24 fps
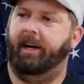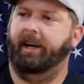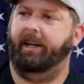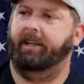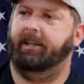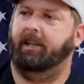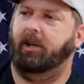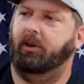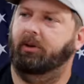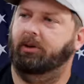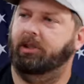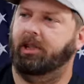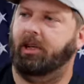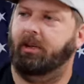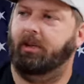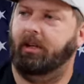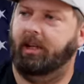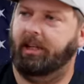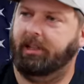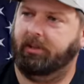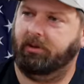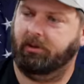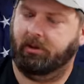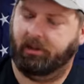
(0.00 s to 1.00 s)
had told y'all
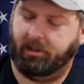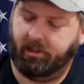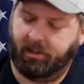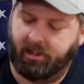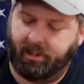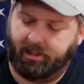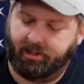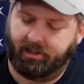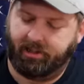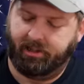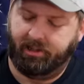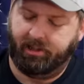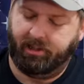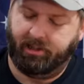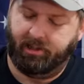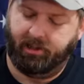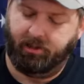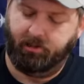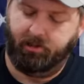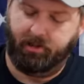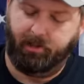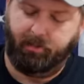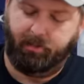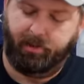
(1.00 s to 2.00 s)
last week that I was getting the
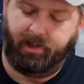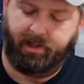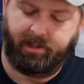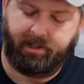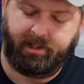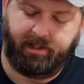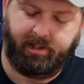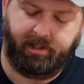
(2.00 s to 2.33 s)
new impact